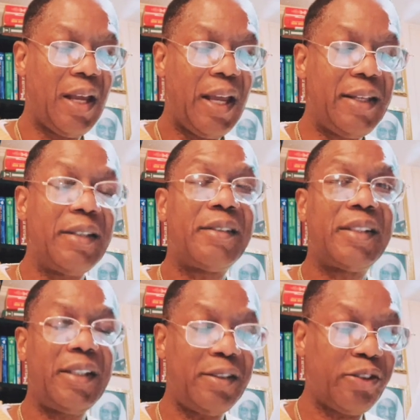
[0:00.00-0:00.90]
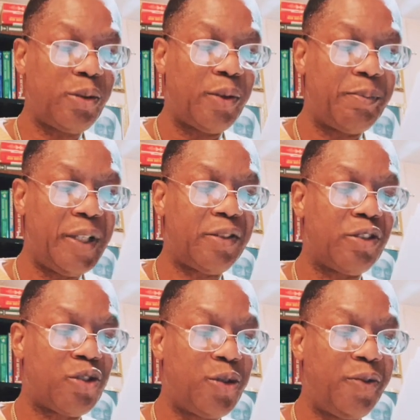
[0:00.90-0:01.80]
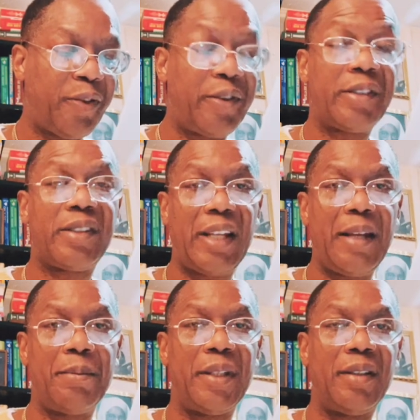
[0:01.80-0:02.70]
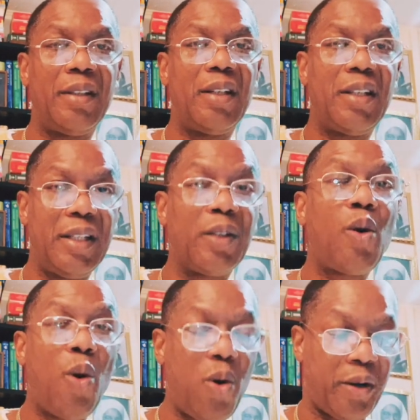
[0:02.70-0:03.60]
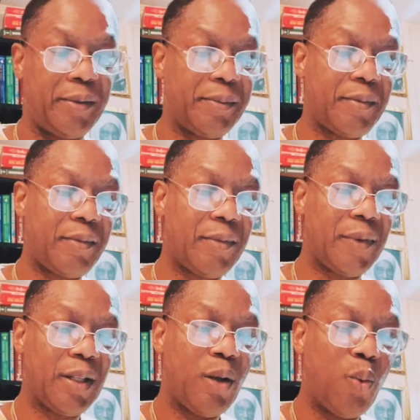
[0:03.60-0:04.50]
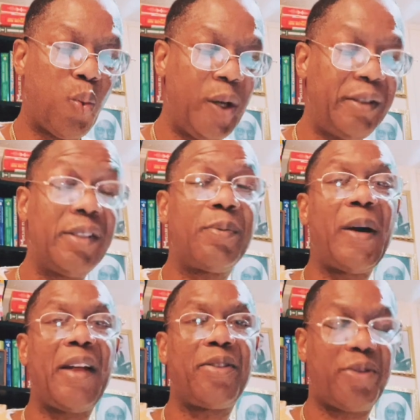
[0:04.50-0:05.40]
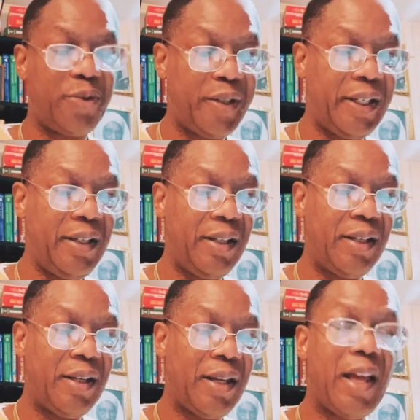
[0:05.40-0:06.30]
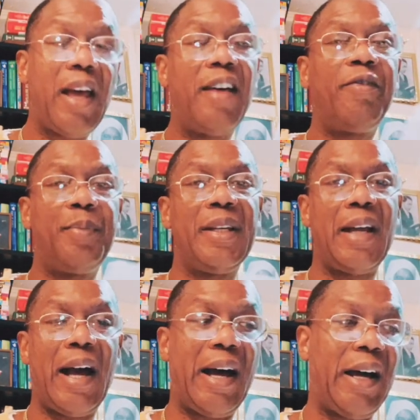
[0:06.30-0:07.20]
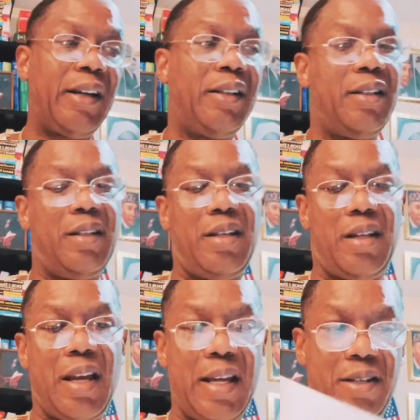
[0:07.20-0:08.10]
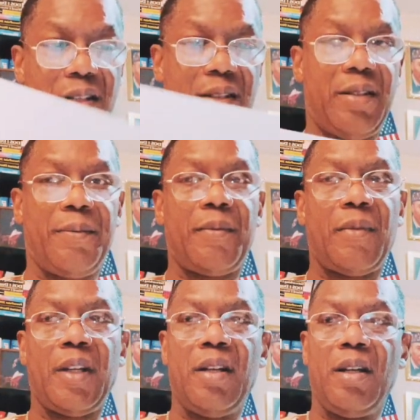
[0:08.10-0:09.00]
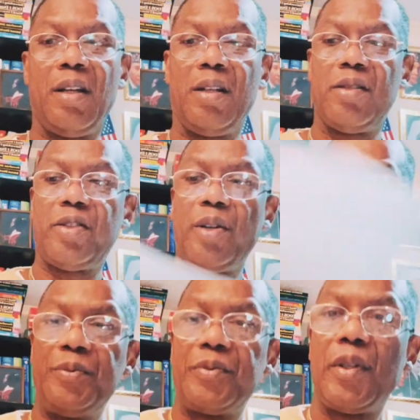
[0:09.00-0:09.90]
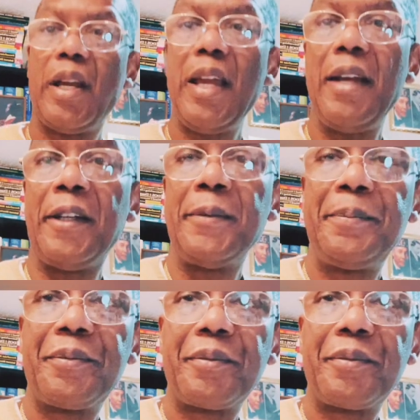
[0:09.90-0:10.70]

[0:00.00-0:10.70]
He intends to admit the truth of this statement in court, witnessed by three FBI agents. So here,